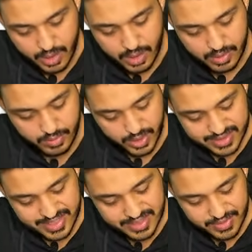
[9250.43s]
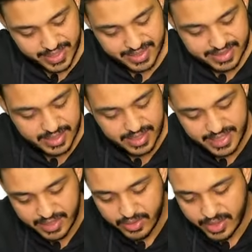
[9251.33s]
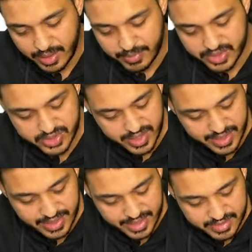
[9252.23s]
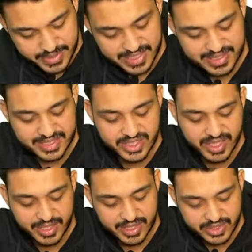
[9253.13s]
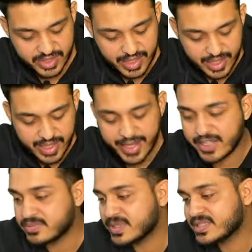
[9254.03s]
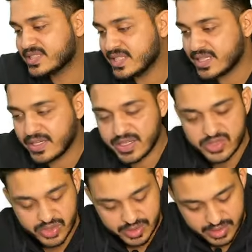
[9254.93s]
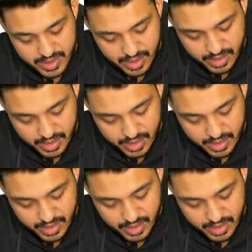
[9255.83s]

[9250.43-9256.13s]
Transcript: What is this virus? Here you can appreciate the HBsAg antigen, HBc antigen.